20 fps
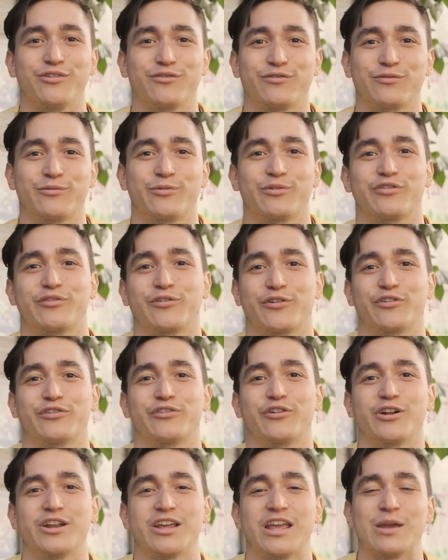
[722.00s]
he was first
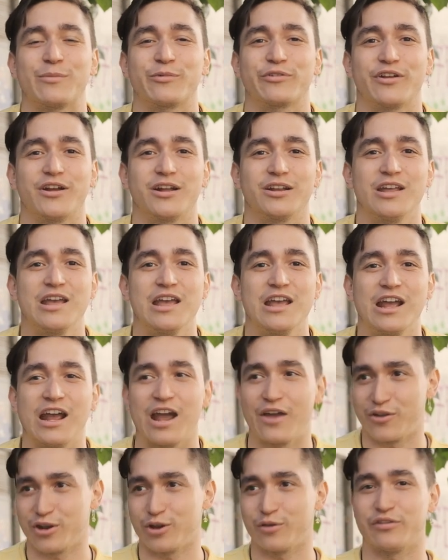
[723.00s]
starting Amazon. And
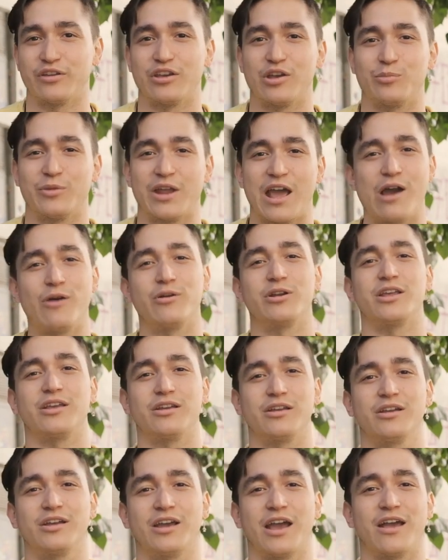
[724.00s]
then you see him now, and
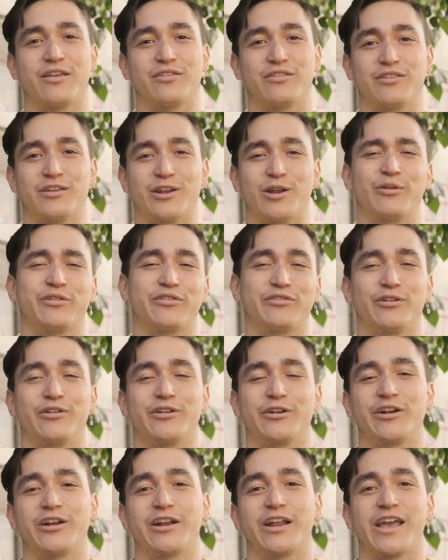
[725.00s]
he has, you know, he's still
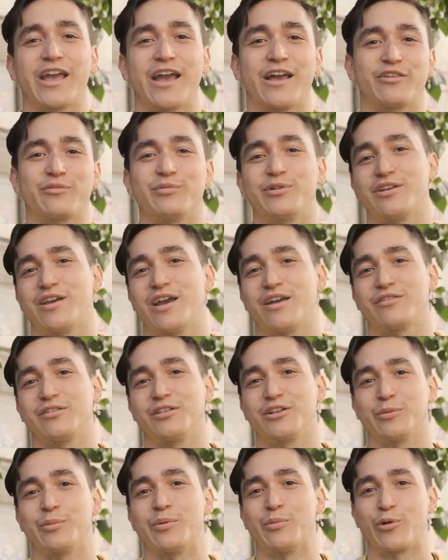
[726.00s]
a nerd, I guess, but he has a
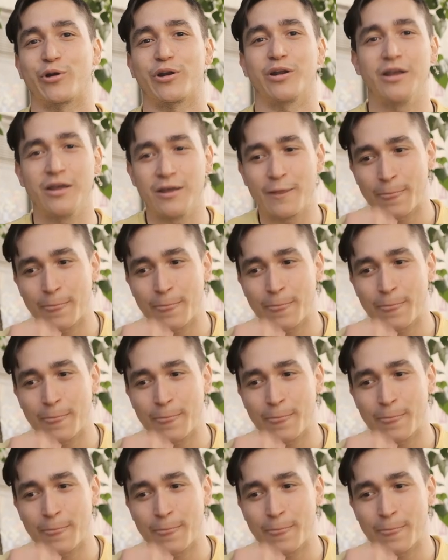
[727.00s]
little bit more.